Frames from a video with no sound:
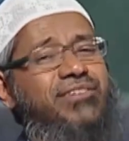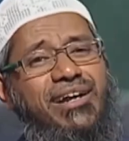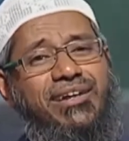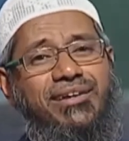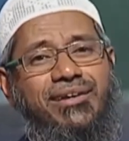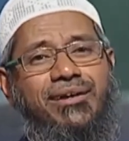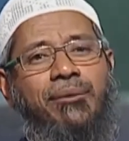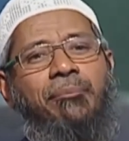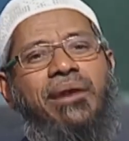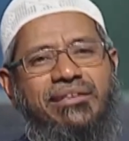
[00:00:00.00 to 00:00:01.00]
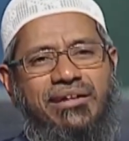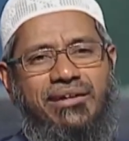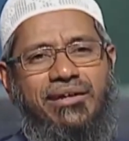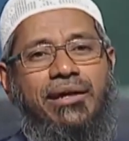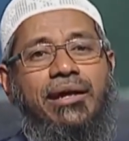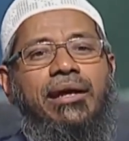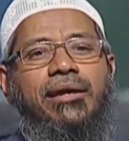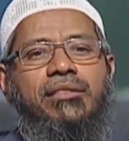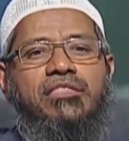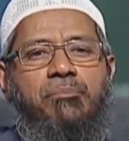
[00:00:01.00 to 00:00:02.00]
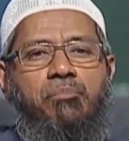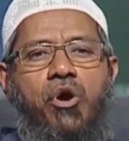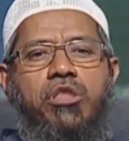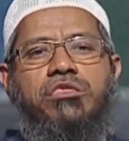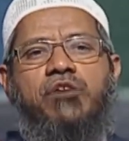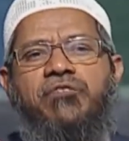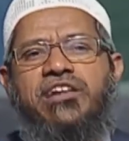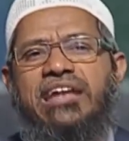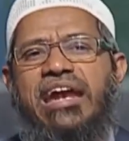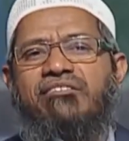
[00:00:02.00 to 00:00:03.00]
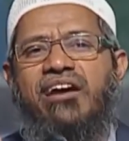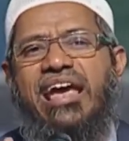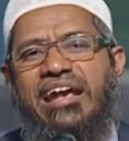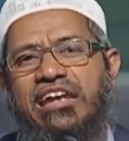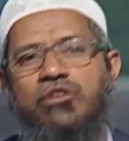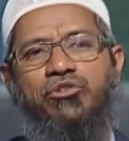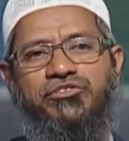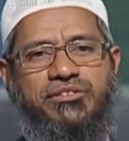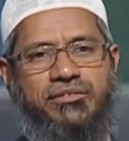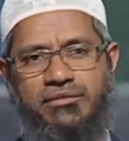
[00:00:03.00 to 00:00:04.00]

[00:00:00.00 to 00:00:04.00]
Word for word: word. Brother, it is the most sophisticated word I can use.